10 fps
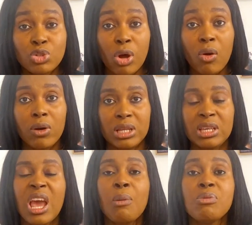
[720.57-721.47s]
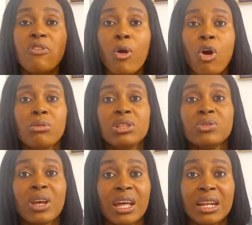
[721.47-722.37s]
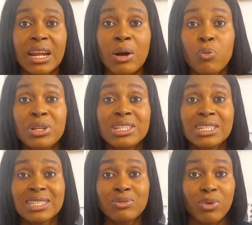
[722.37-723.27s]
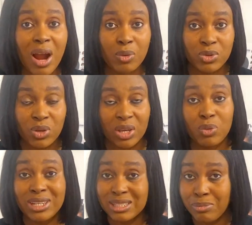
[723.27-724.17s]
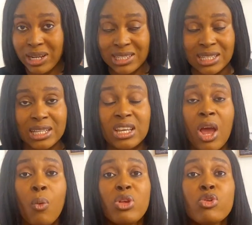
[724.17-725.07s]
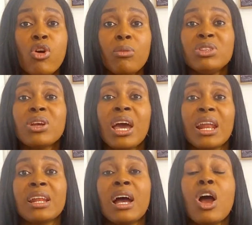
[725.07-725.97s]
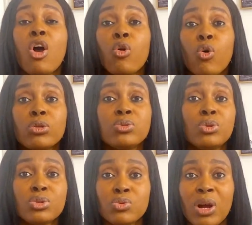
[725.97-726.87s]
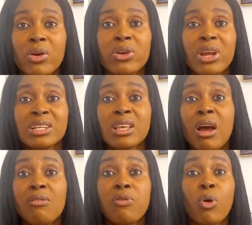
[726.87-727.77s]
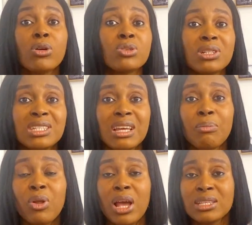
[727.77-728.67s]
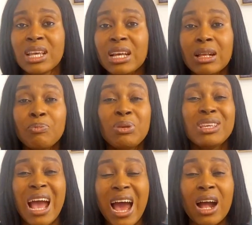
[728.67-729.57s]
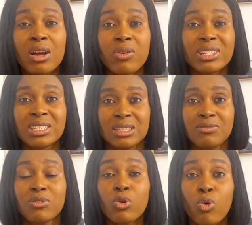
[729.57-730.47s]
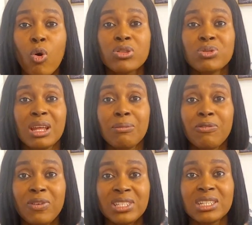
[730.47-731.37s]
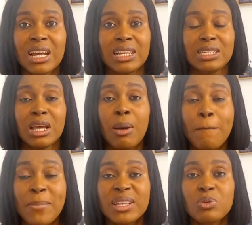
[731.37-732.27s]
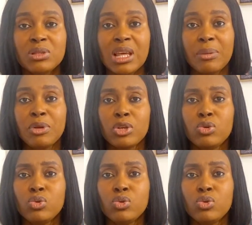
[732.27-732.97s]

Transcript: thoroughly before coming to Canada with this route, okay, with this mindset. When you come into Canada, go to those rural areas, focus on these employers, be aggressive, go to them physically, meet with them,